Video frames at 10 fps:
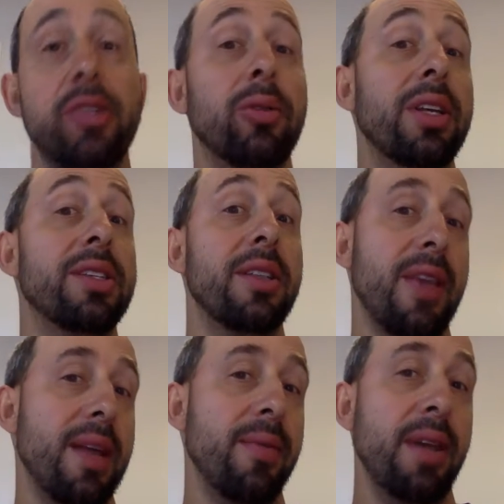You listen
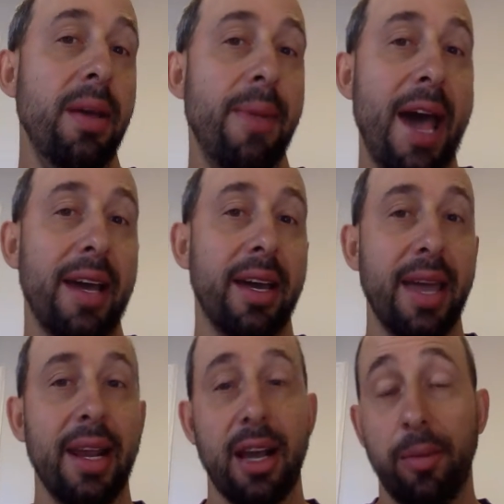then back
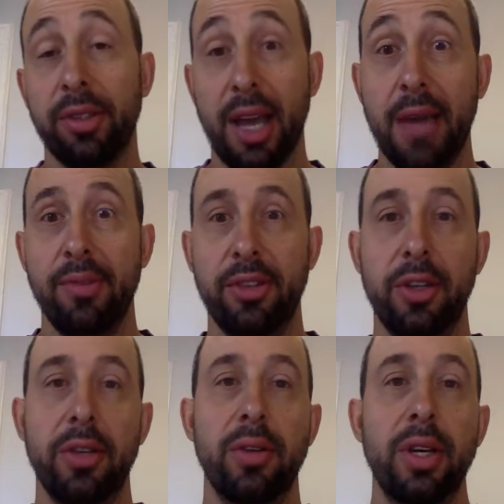again a couple times to
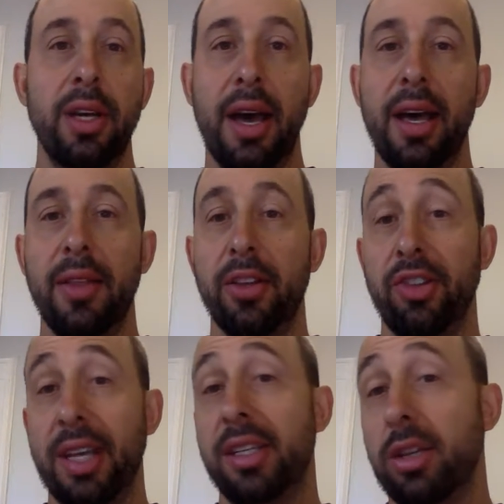the
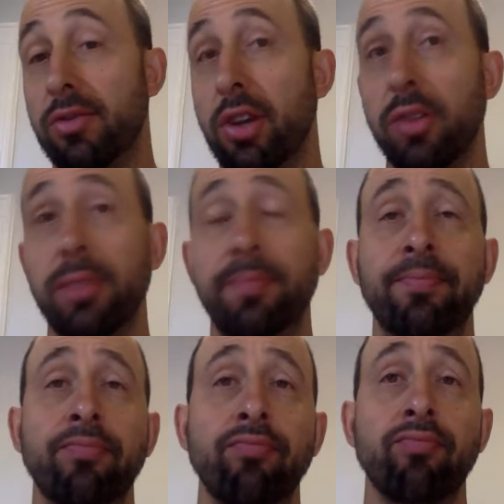shanty you've chosen,
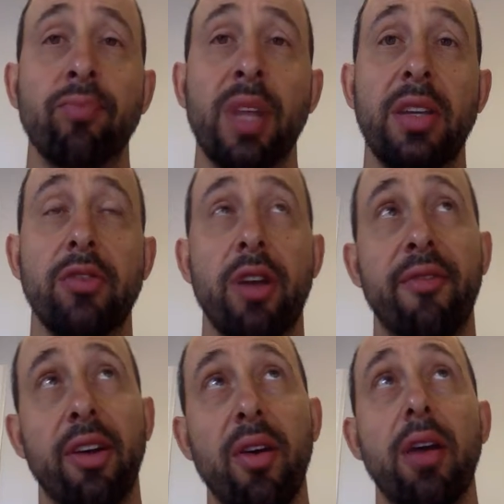and you try
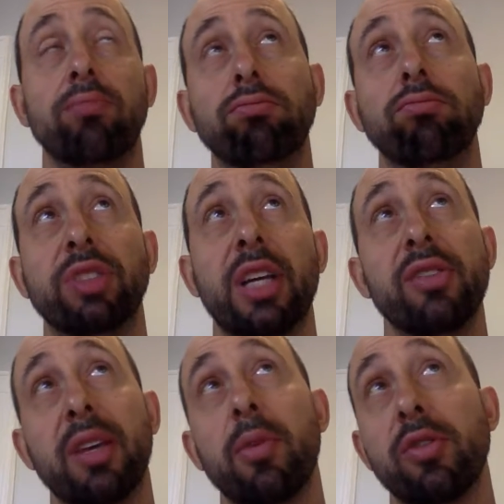and figure out,
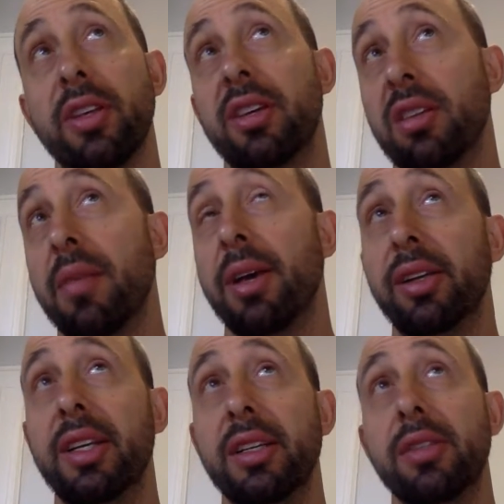sounds like mostly that
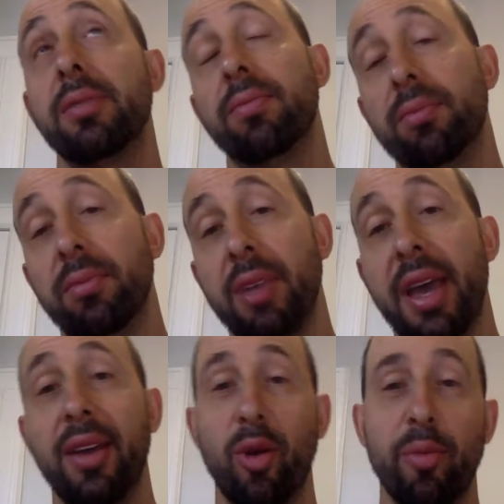melody is
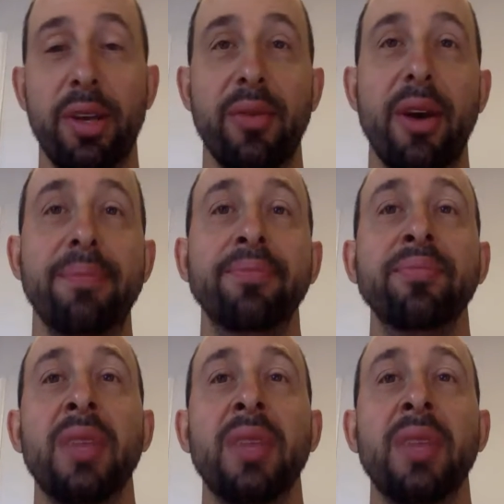A or B, right?